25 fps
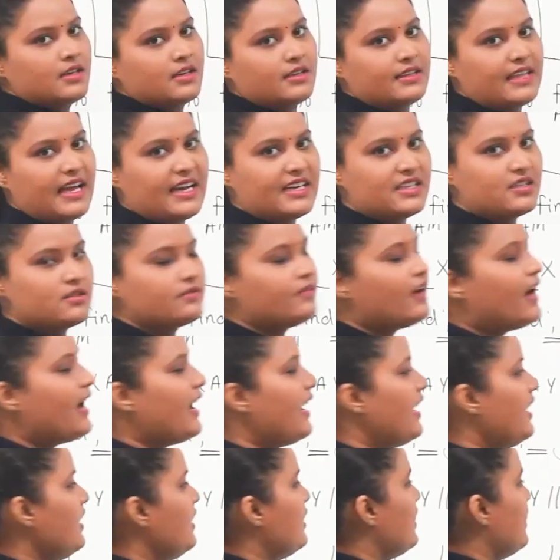That's
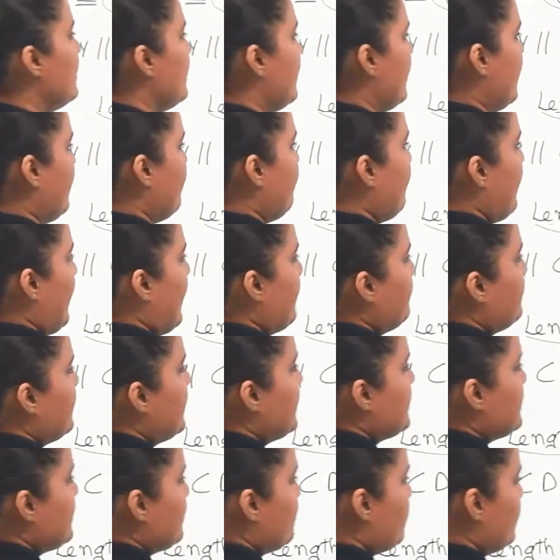why if
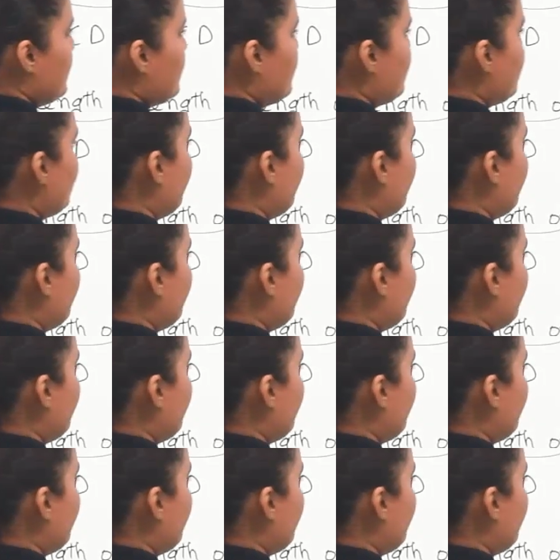MD is equals to